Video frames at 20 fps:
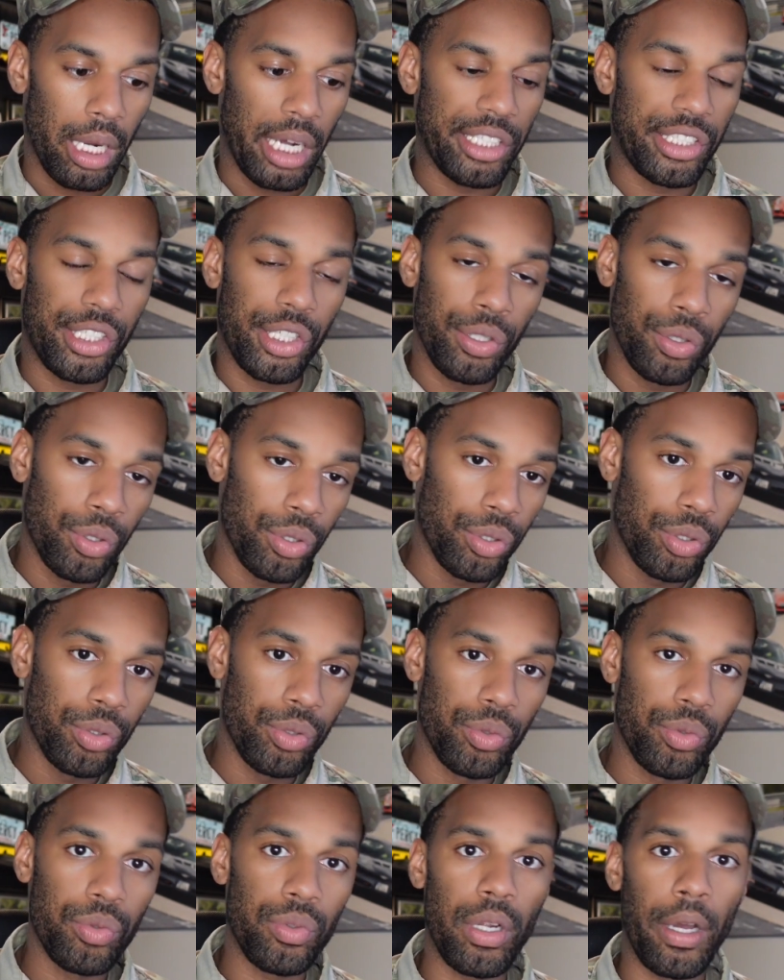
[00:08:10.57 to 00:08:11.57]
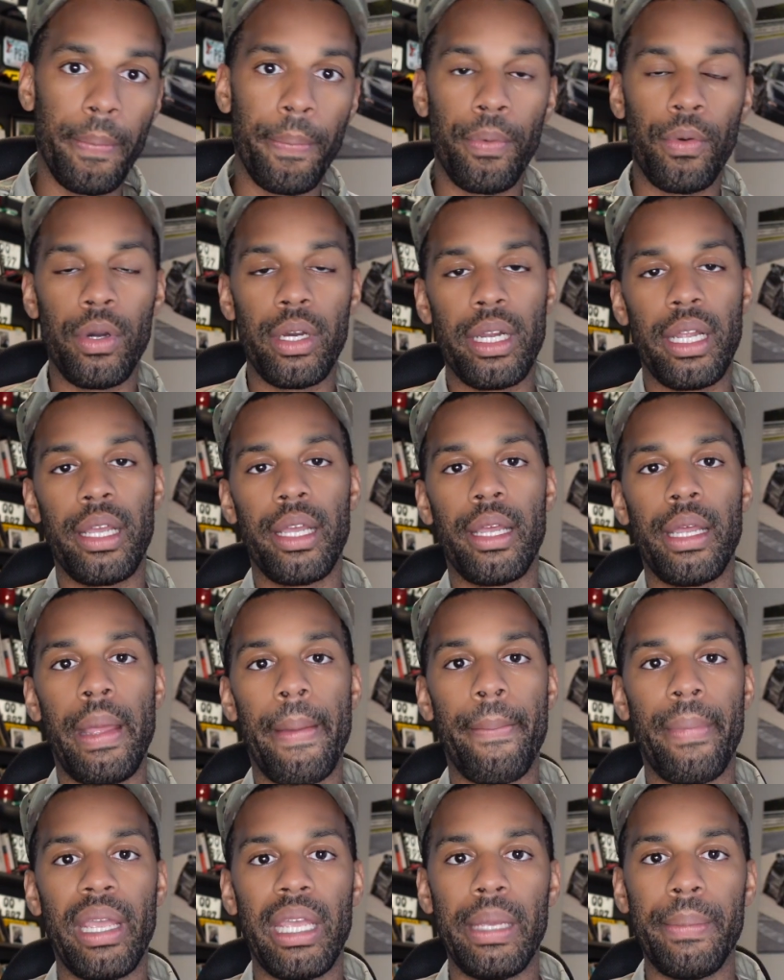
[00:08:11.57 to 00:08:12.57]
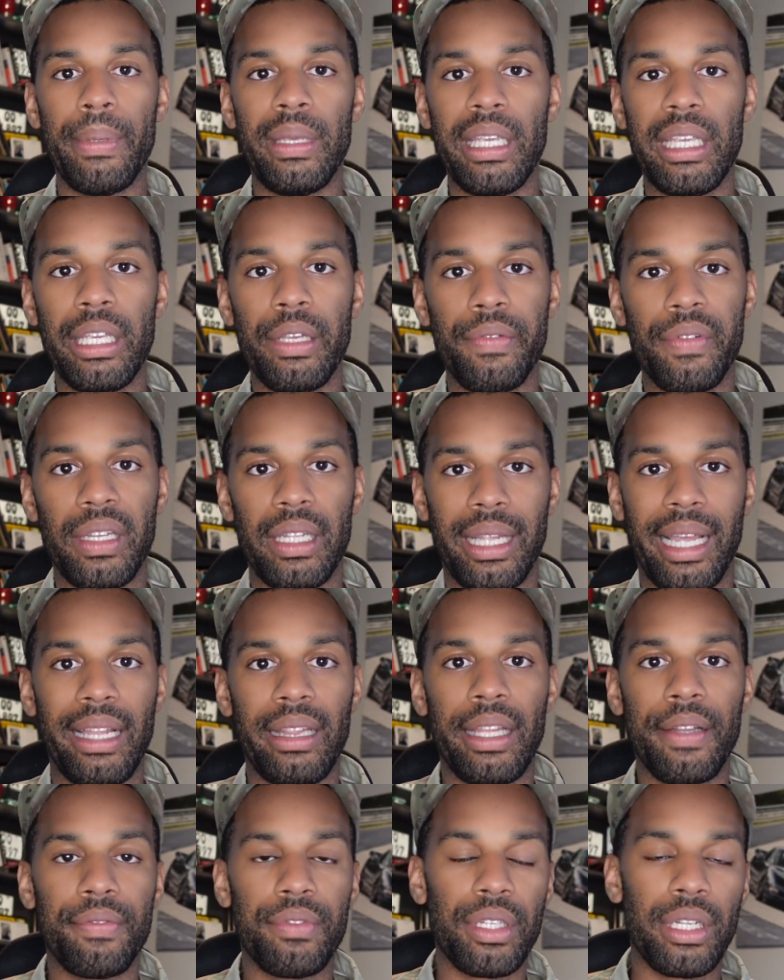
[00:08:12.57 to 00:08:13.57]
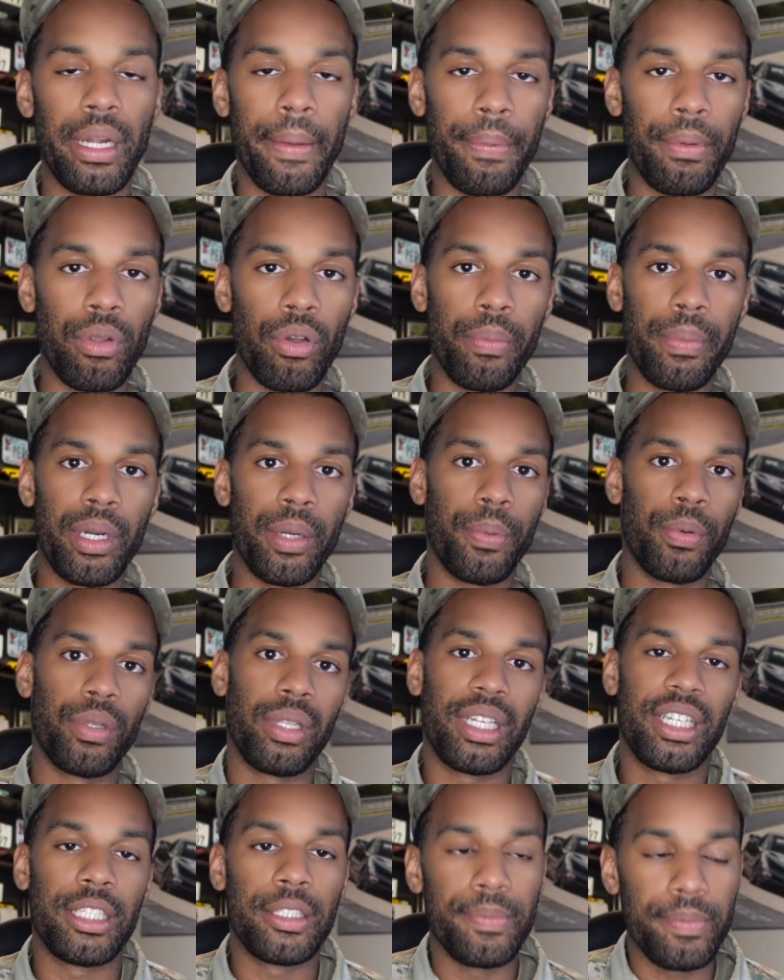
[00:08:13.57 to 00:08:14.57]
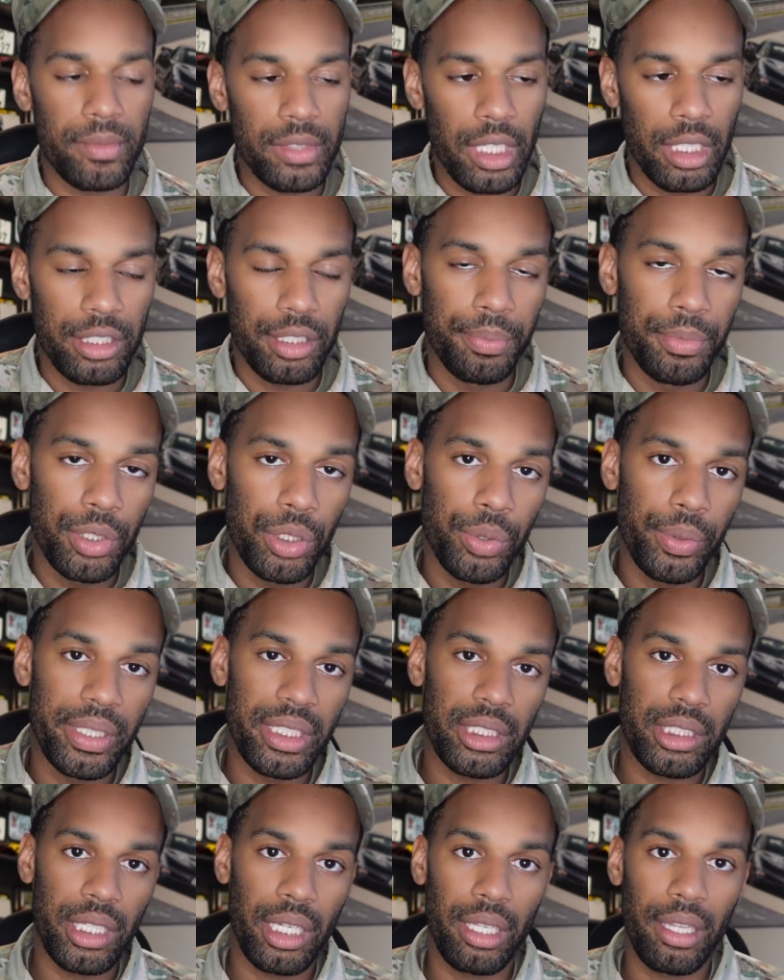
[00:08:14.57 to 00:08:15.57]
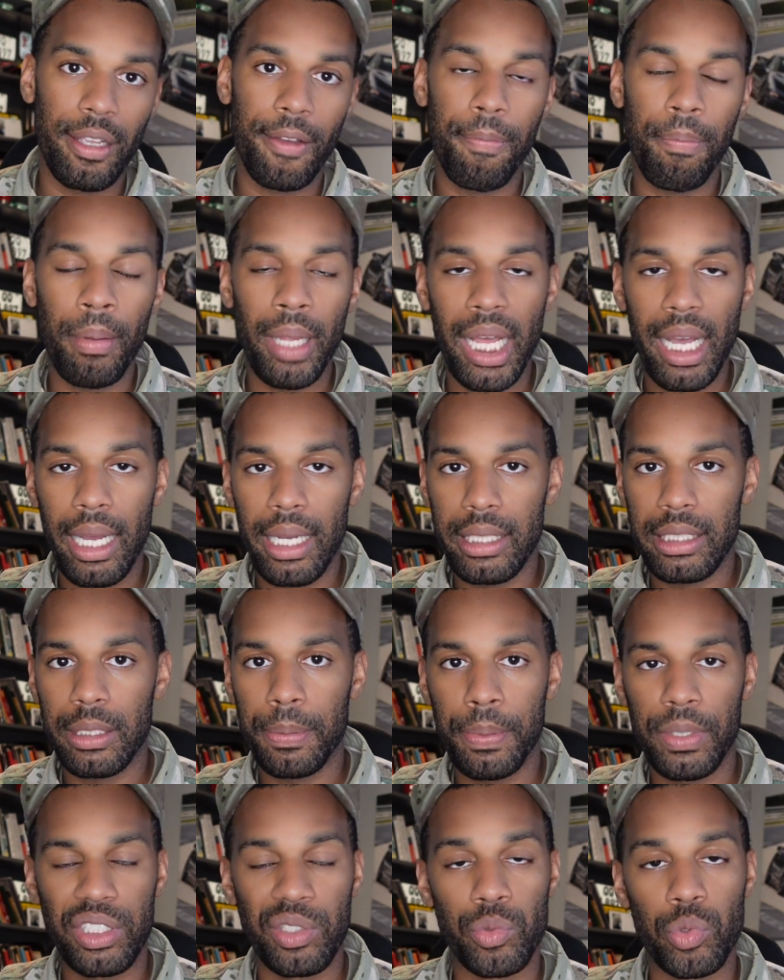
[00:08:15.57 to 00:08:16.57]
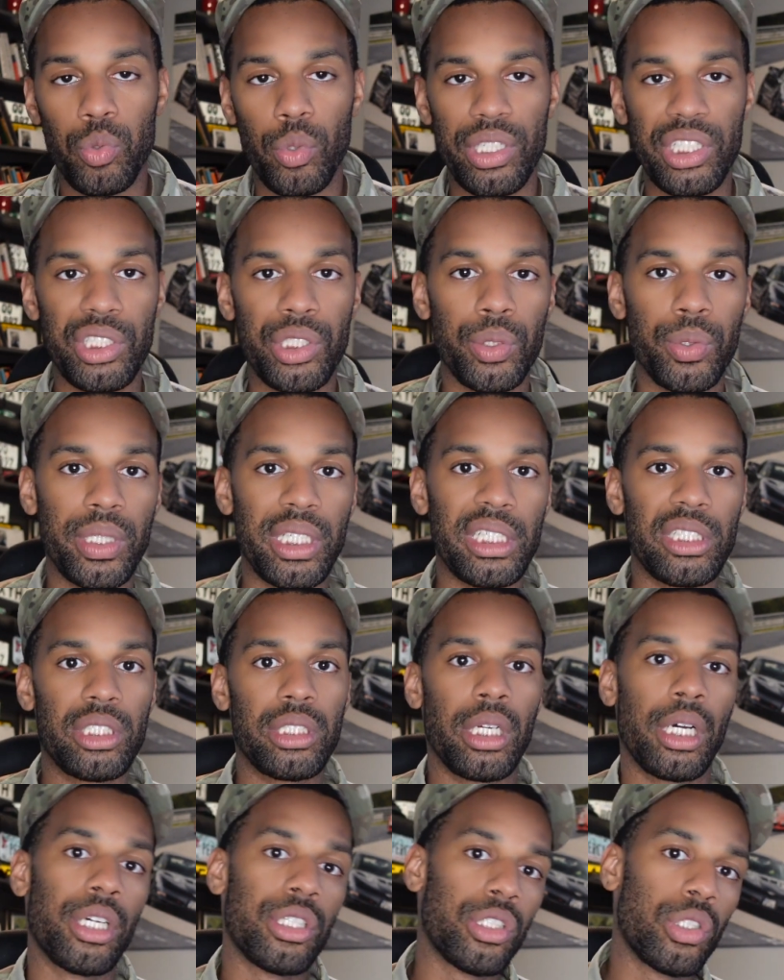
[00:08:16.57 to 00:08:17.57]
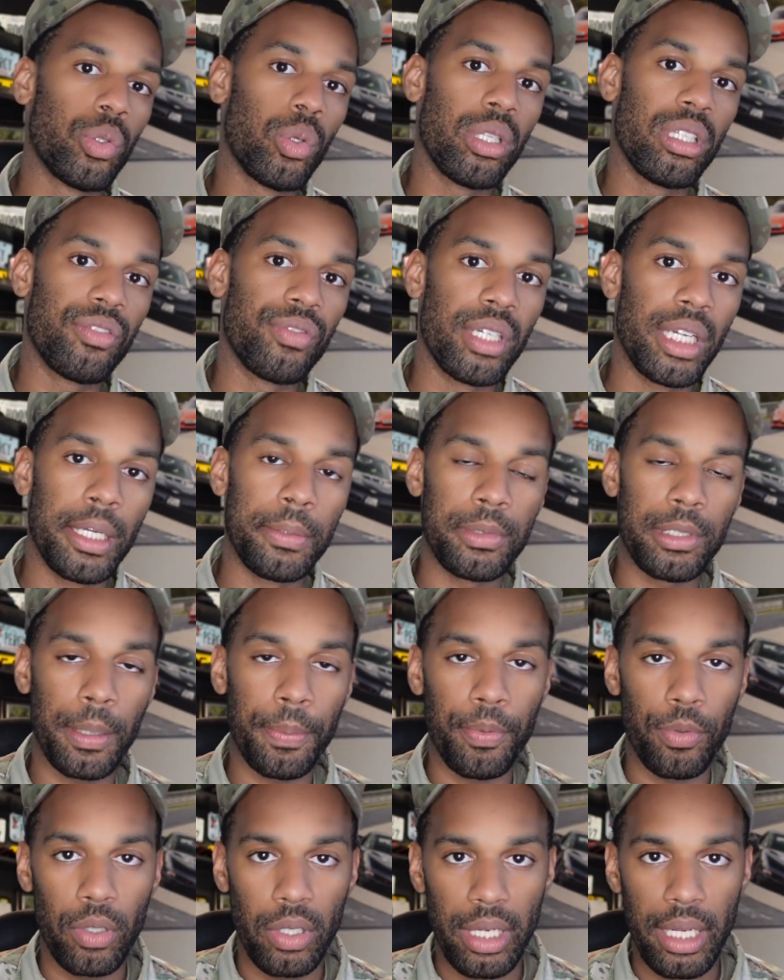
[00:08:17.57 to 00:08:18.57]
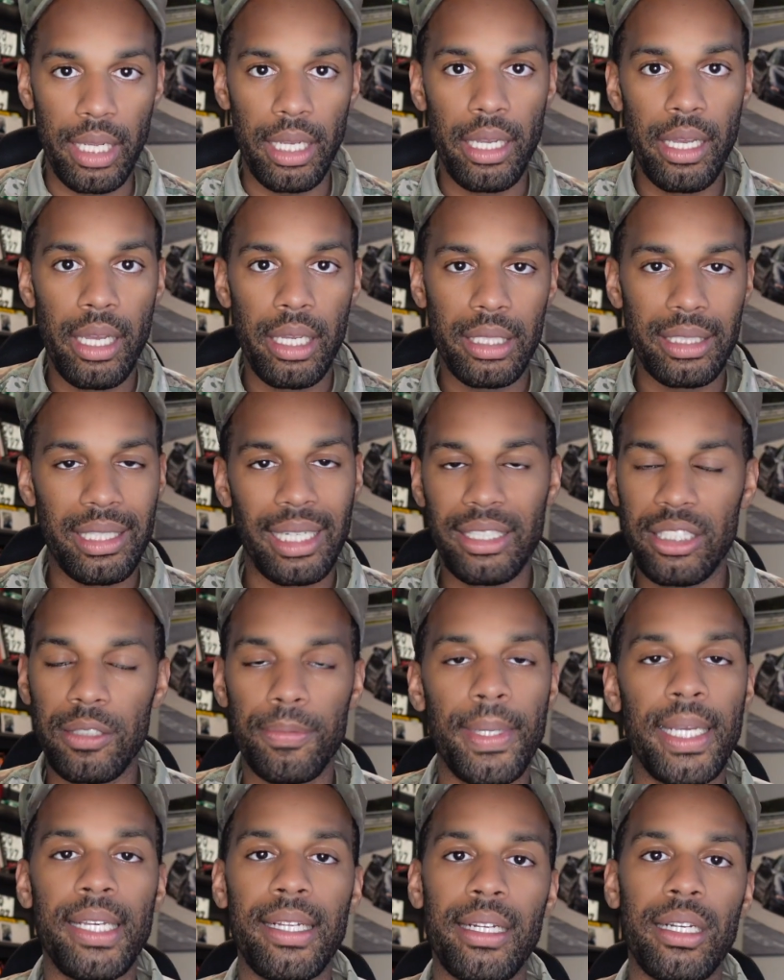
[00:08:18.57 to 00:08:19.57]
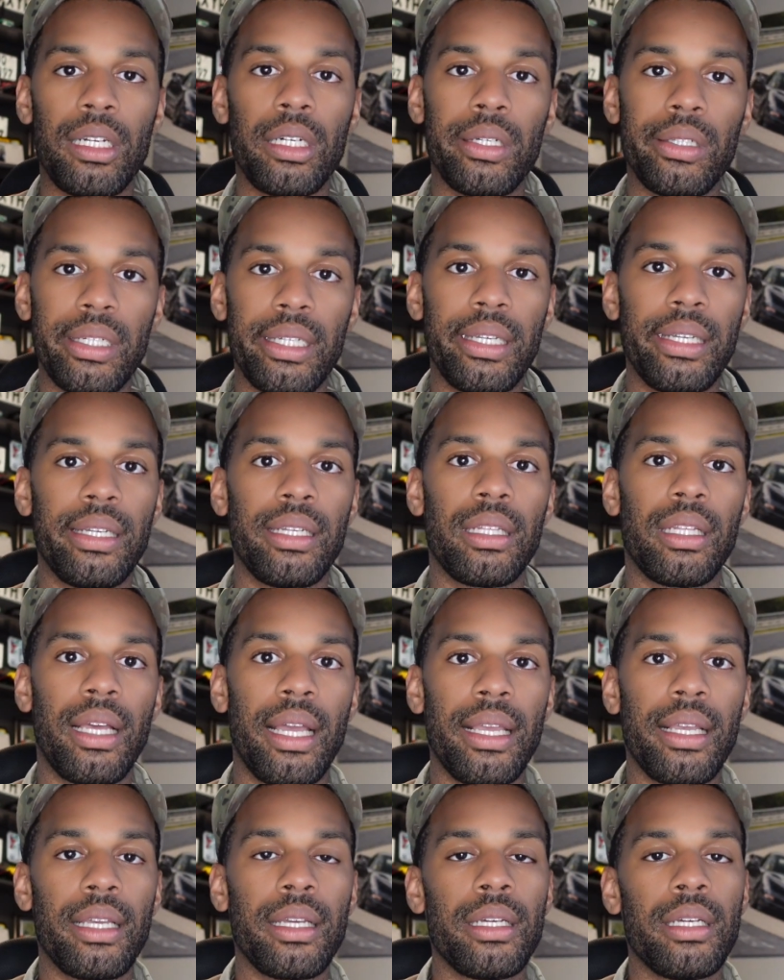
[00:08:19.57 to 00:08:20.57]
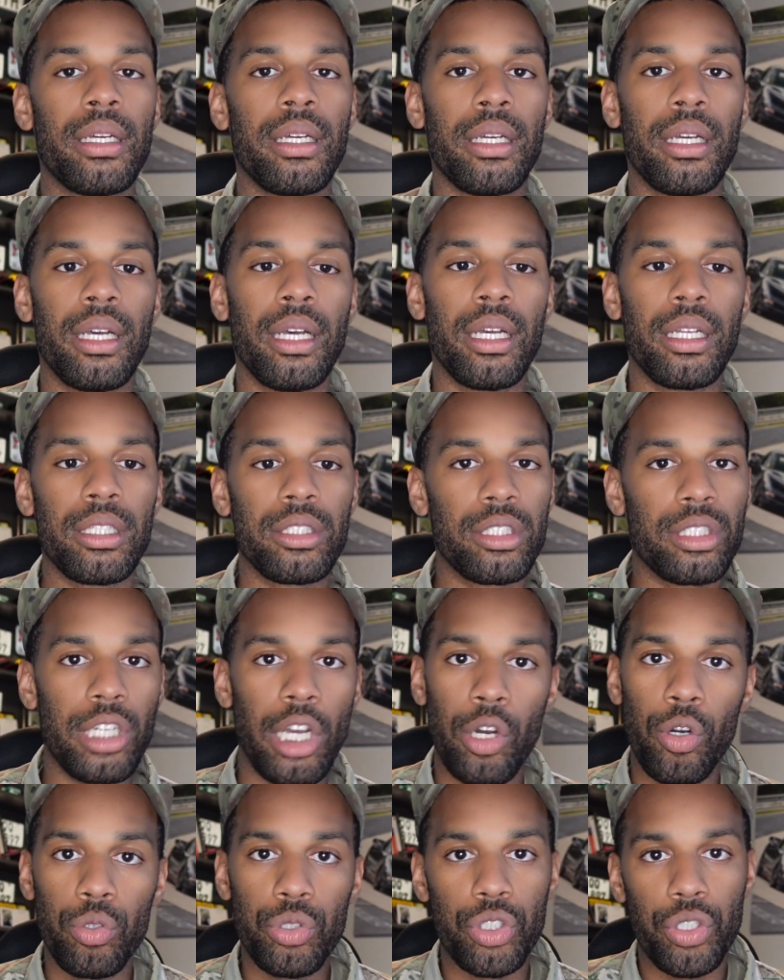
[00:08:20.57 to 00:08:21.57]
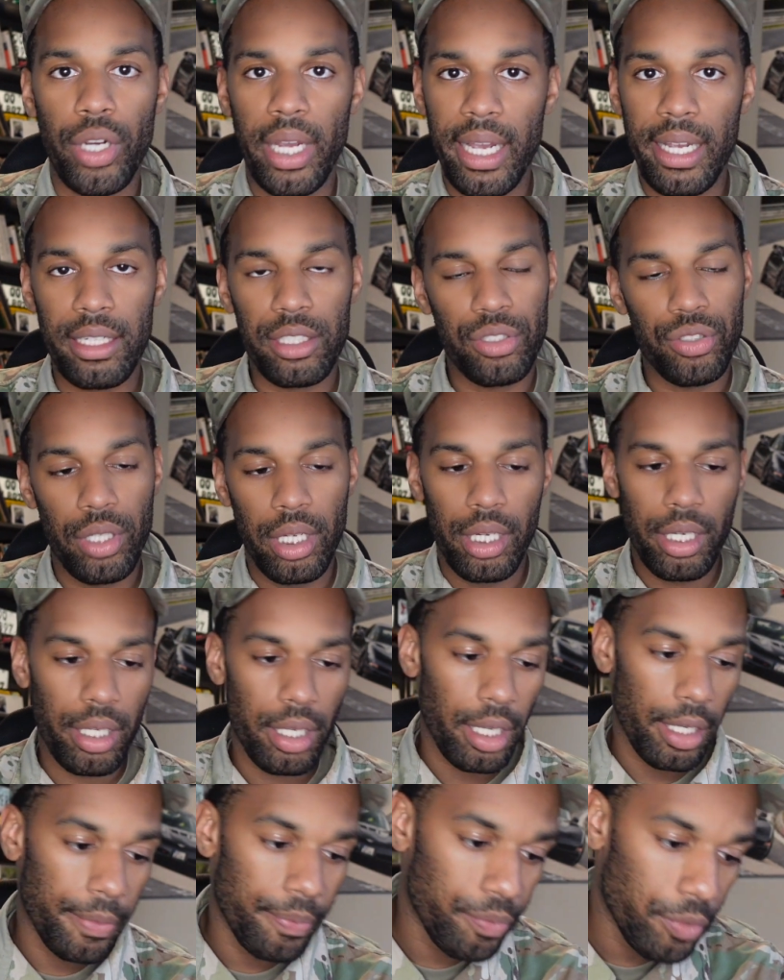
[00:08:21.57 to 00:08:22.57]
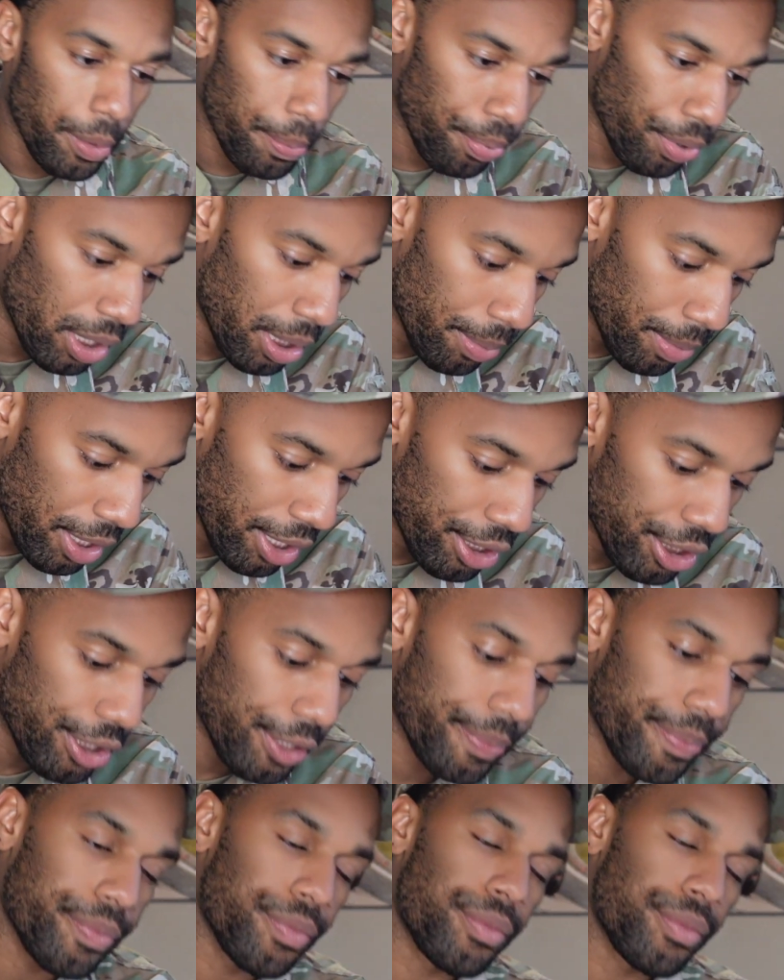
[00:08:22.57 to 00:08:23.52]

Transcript: tune up on it, maybe even like lift it up a little bit up on like some 2-inch lift blocks, put some 22-inch dually rims up on it, like just make it a clean like tow track truck pretty much.